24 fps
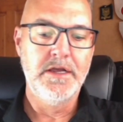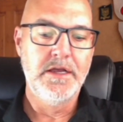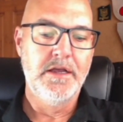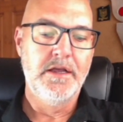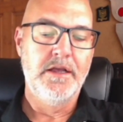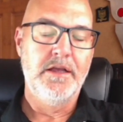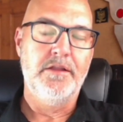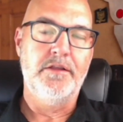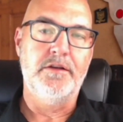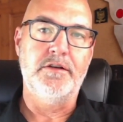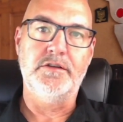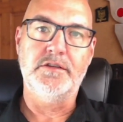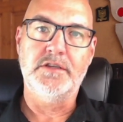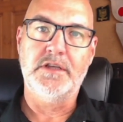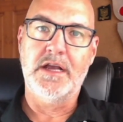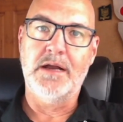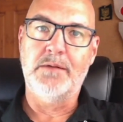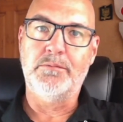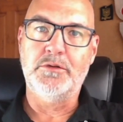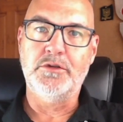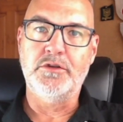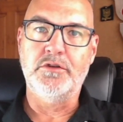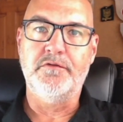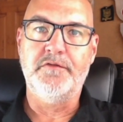There's a
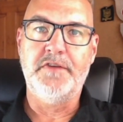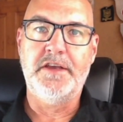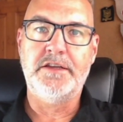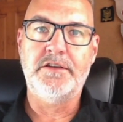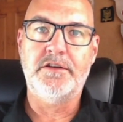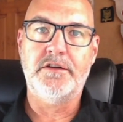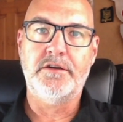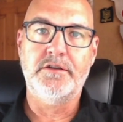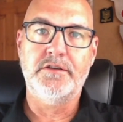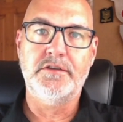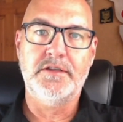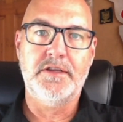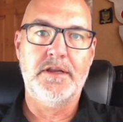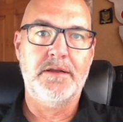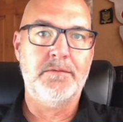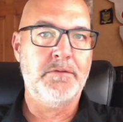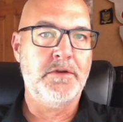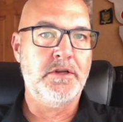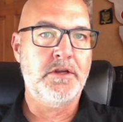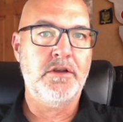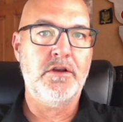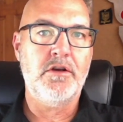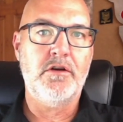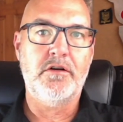couple new vendors that I'm
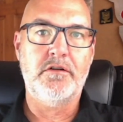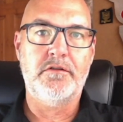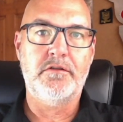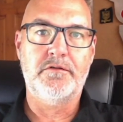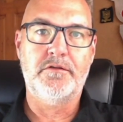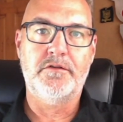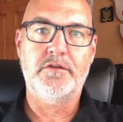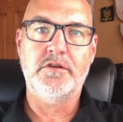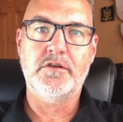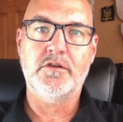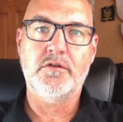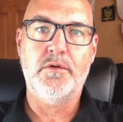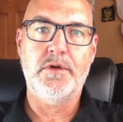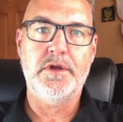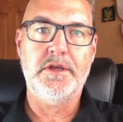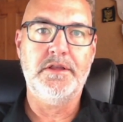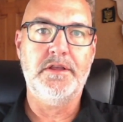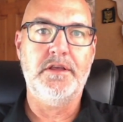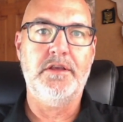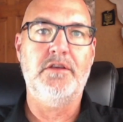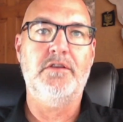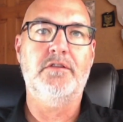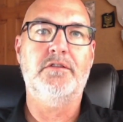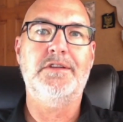going to go over real quick
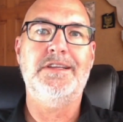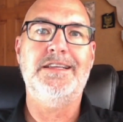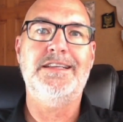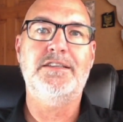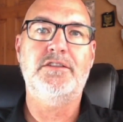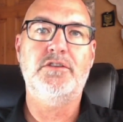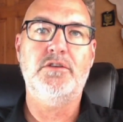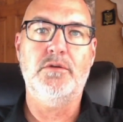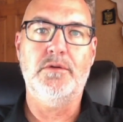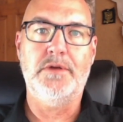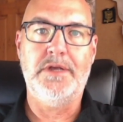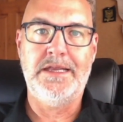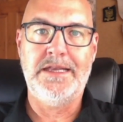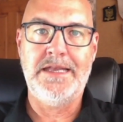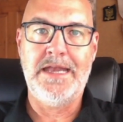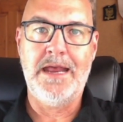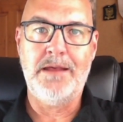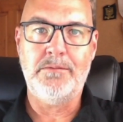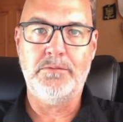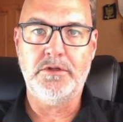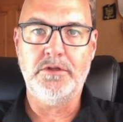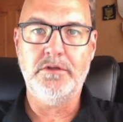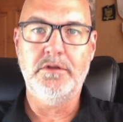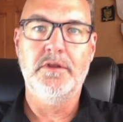that you'll need to
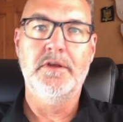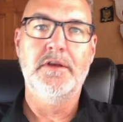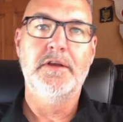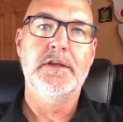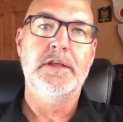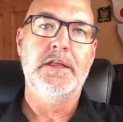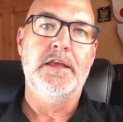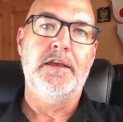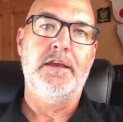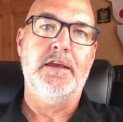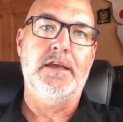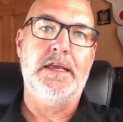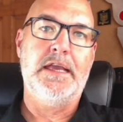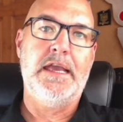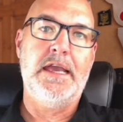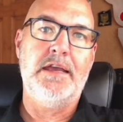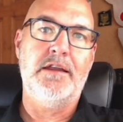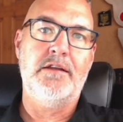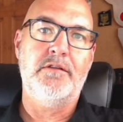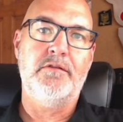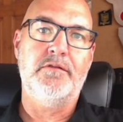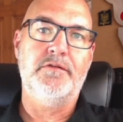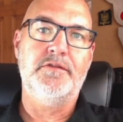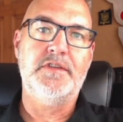enable.
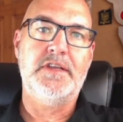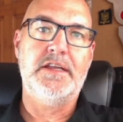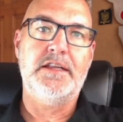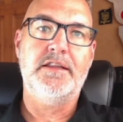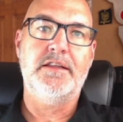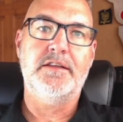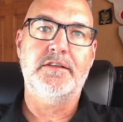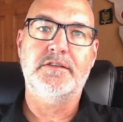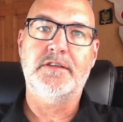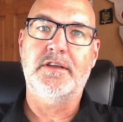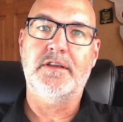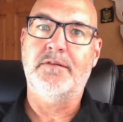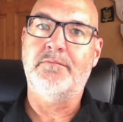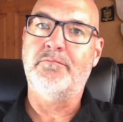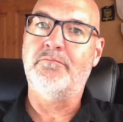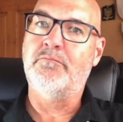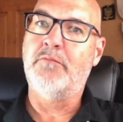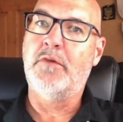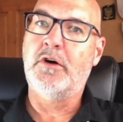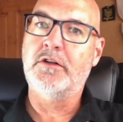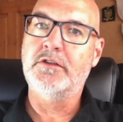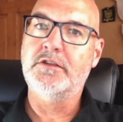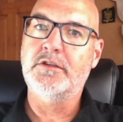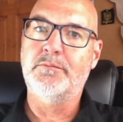Again, I've said this on
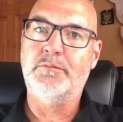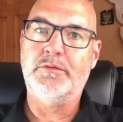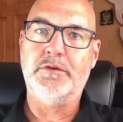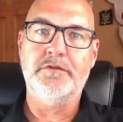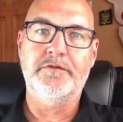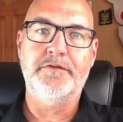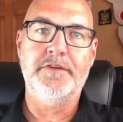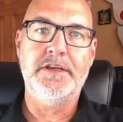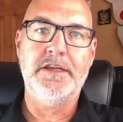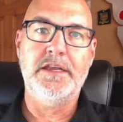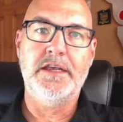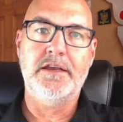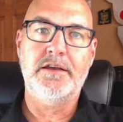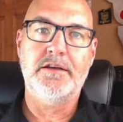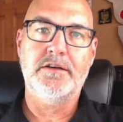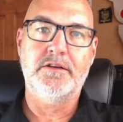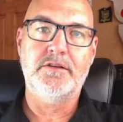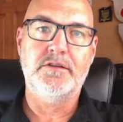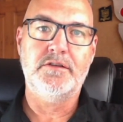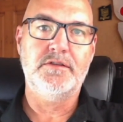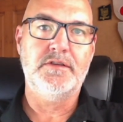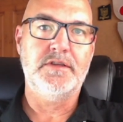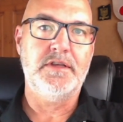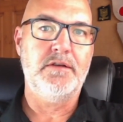multiple
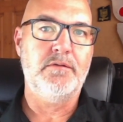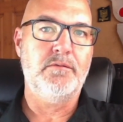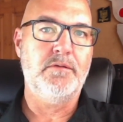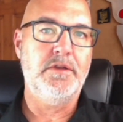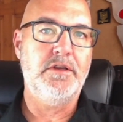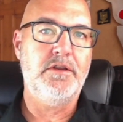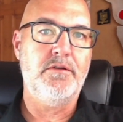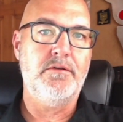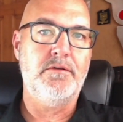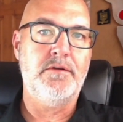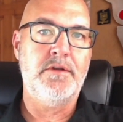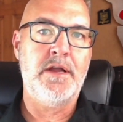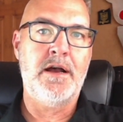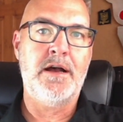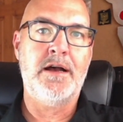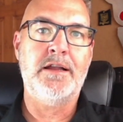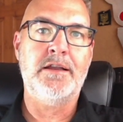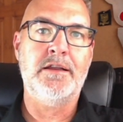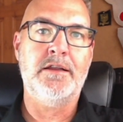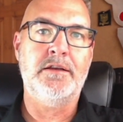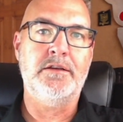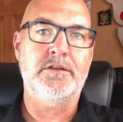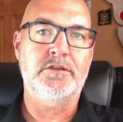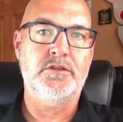videos that we do
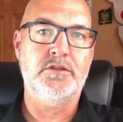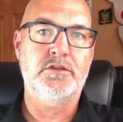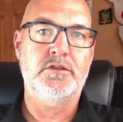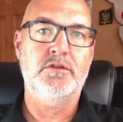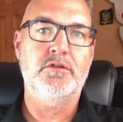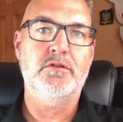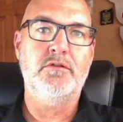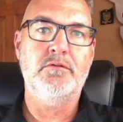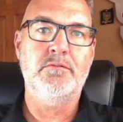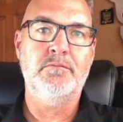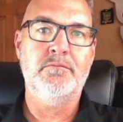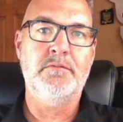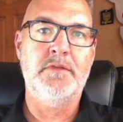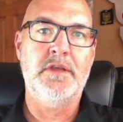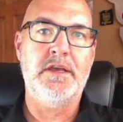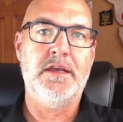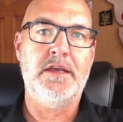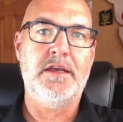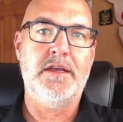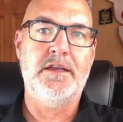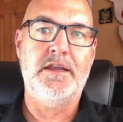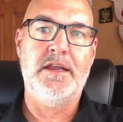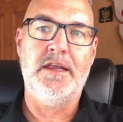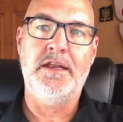not assume
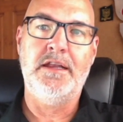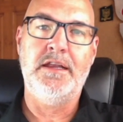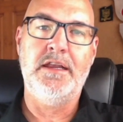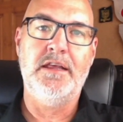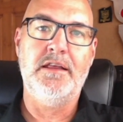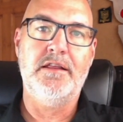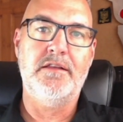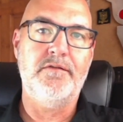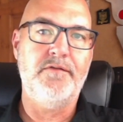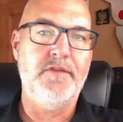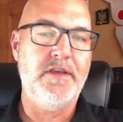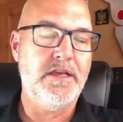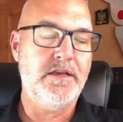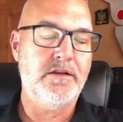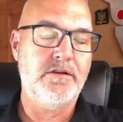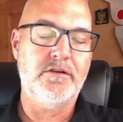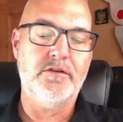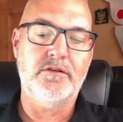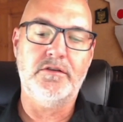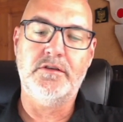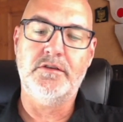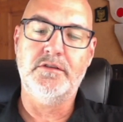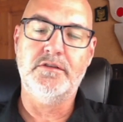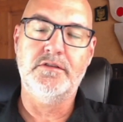that any of the
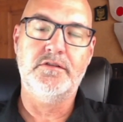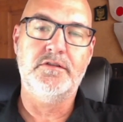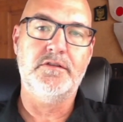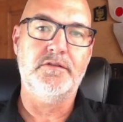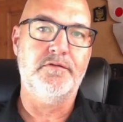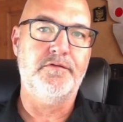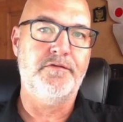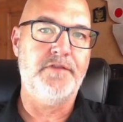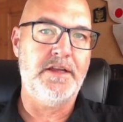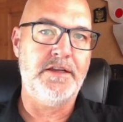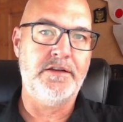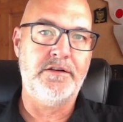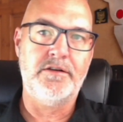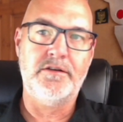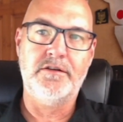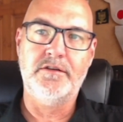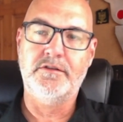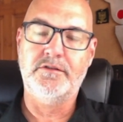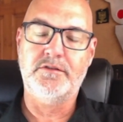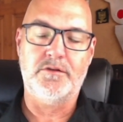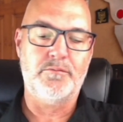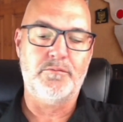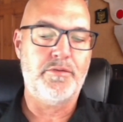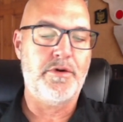vehicles,
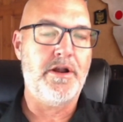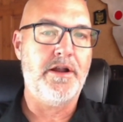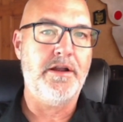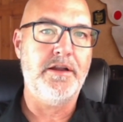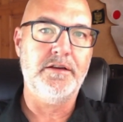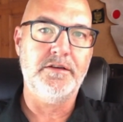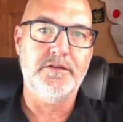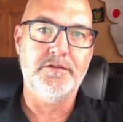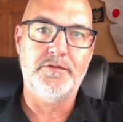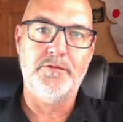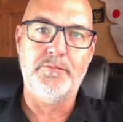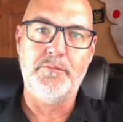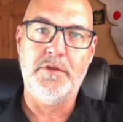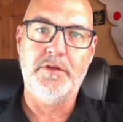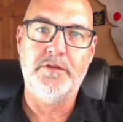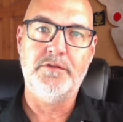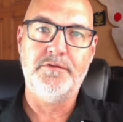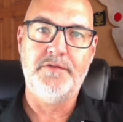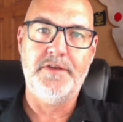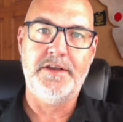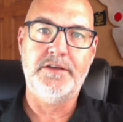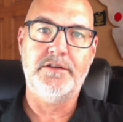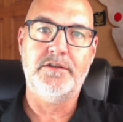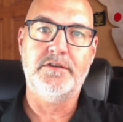vendors, or products from those
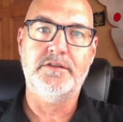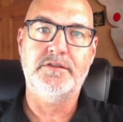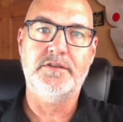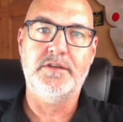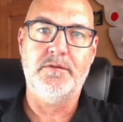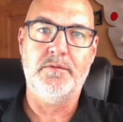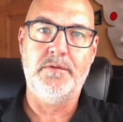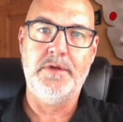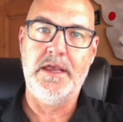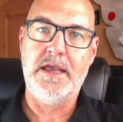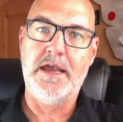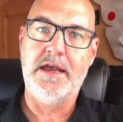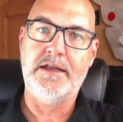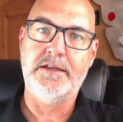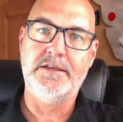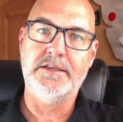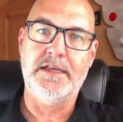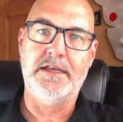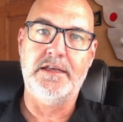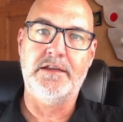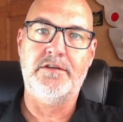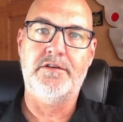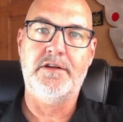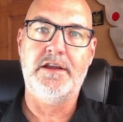vendors that we add to
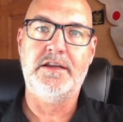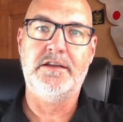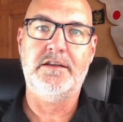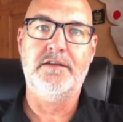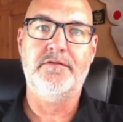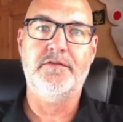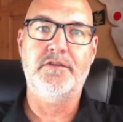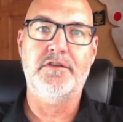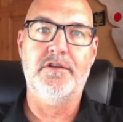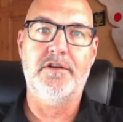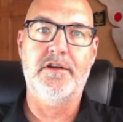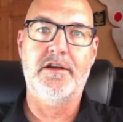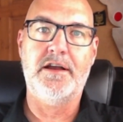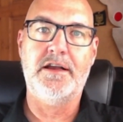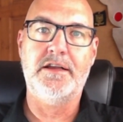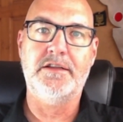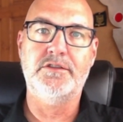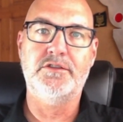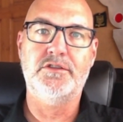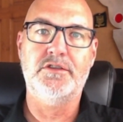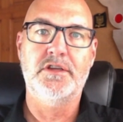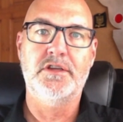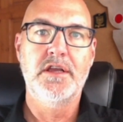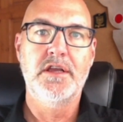Interactive
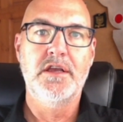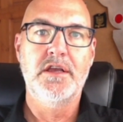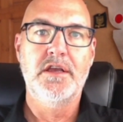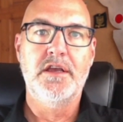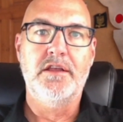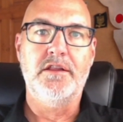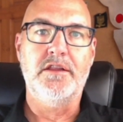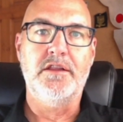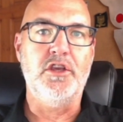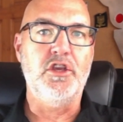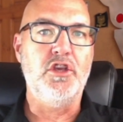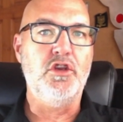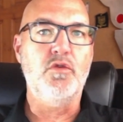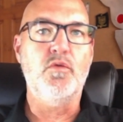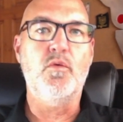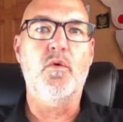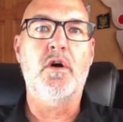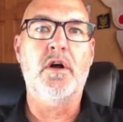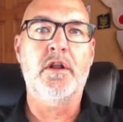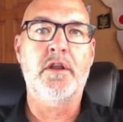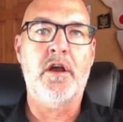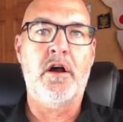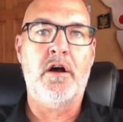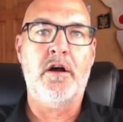Garage that you
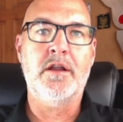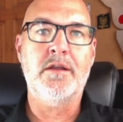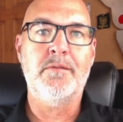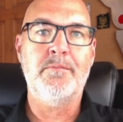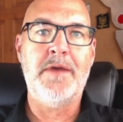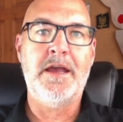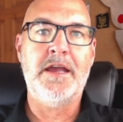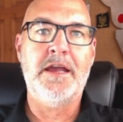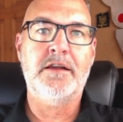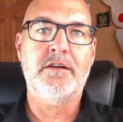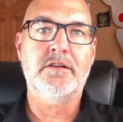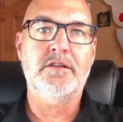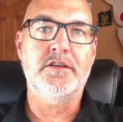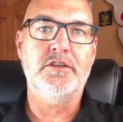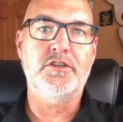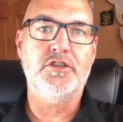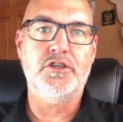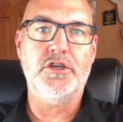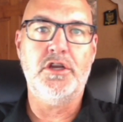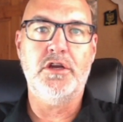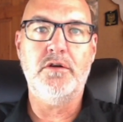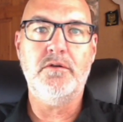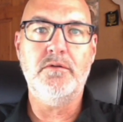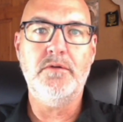want to automatically
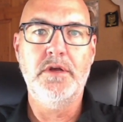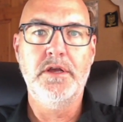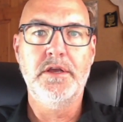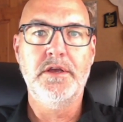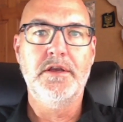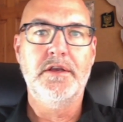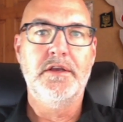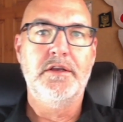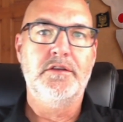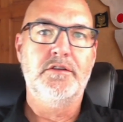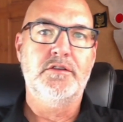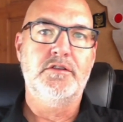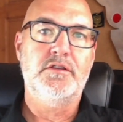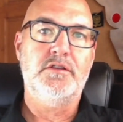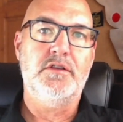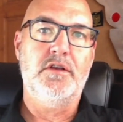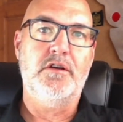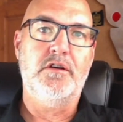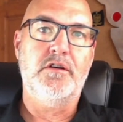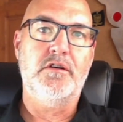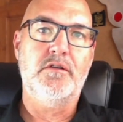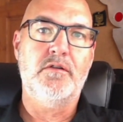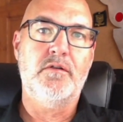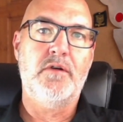show.
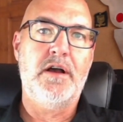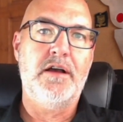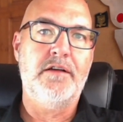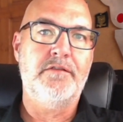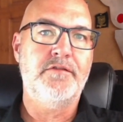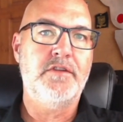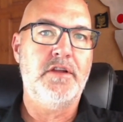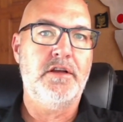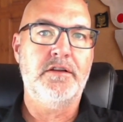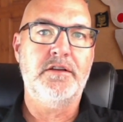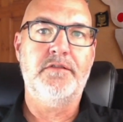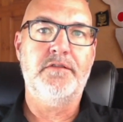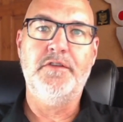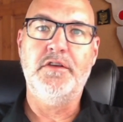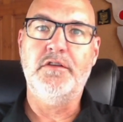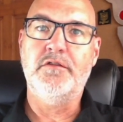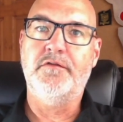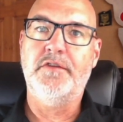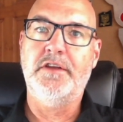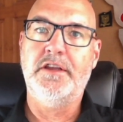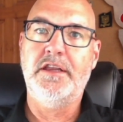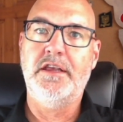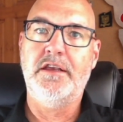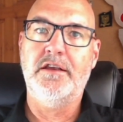So I've done a few
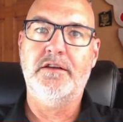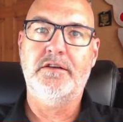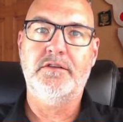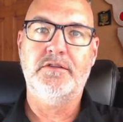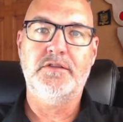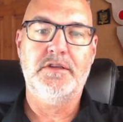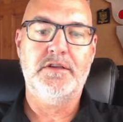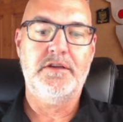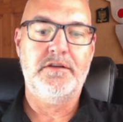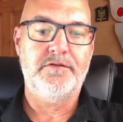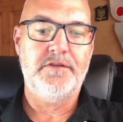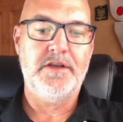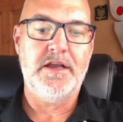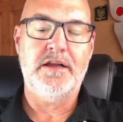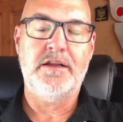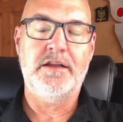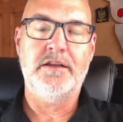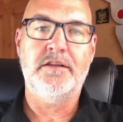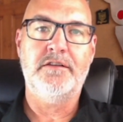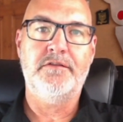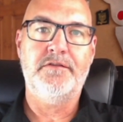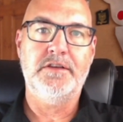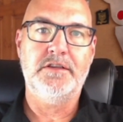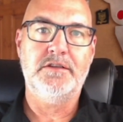videos that have kind
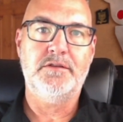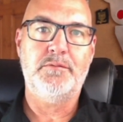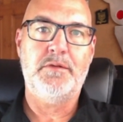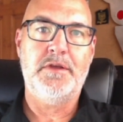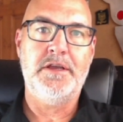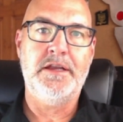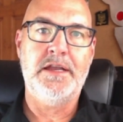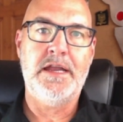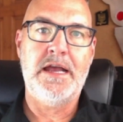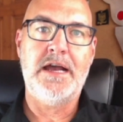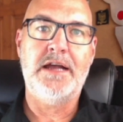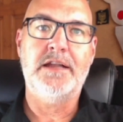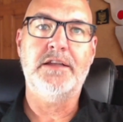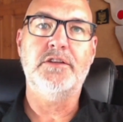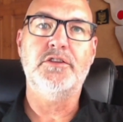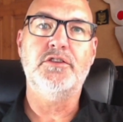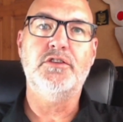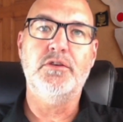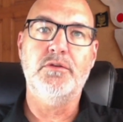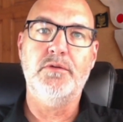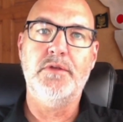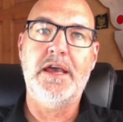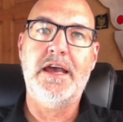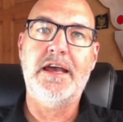of explained how to
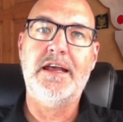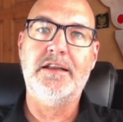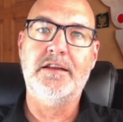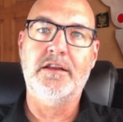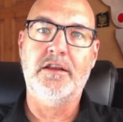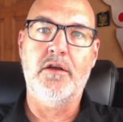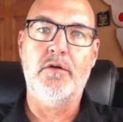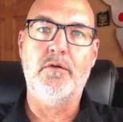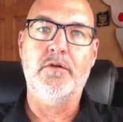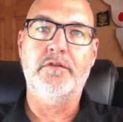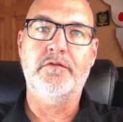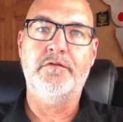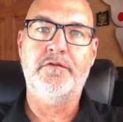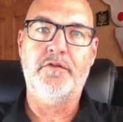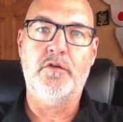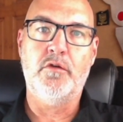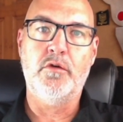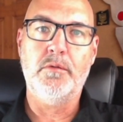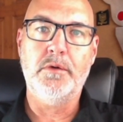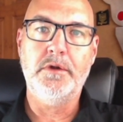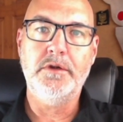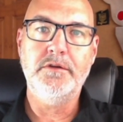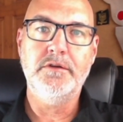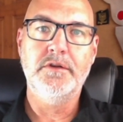do that going
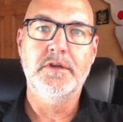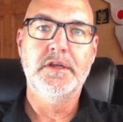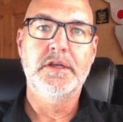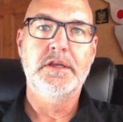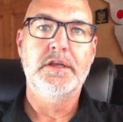forward.